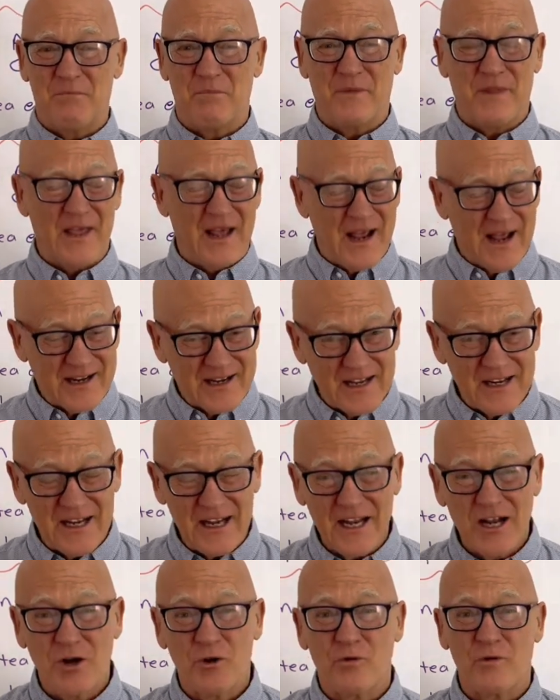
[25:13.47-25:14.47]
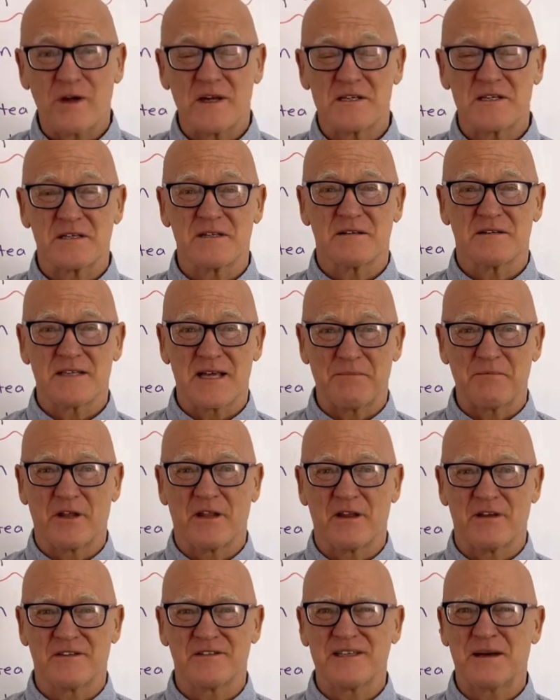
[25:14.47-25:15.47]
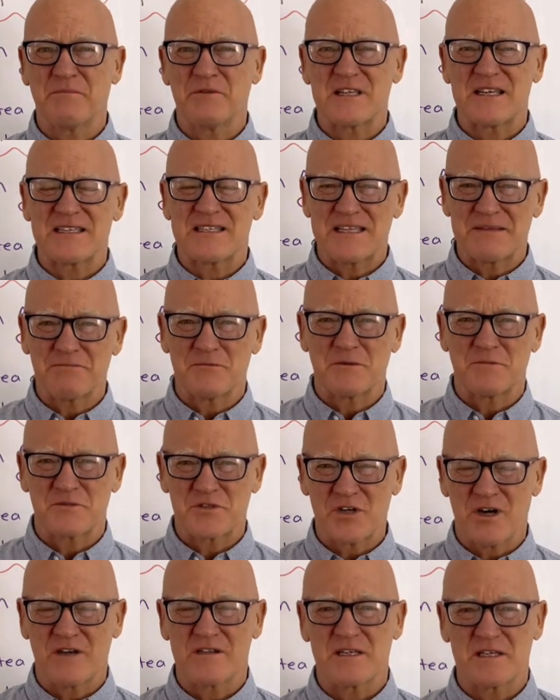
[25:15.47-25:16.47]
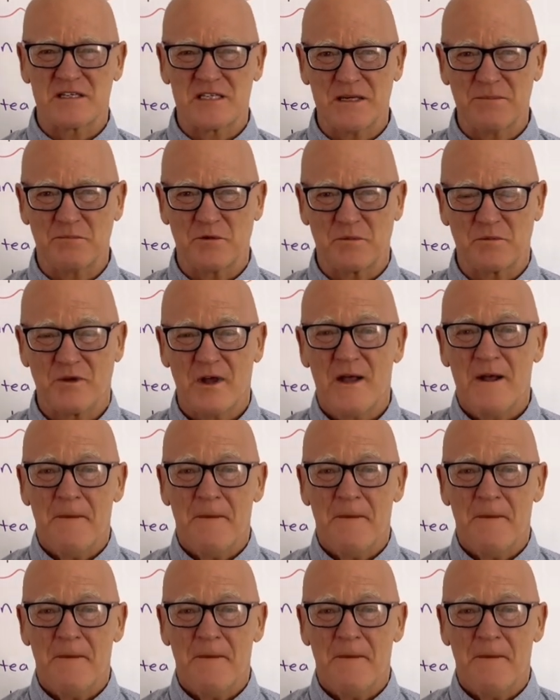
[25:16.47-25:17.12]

that it can increase some of the symptoms, signs and symptoms.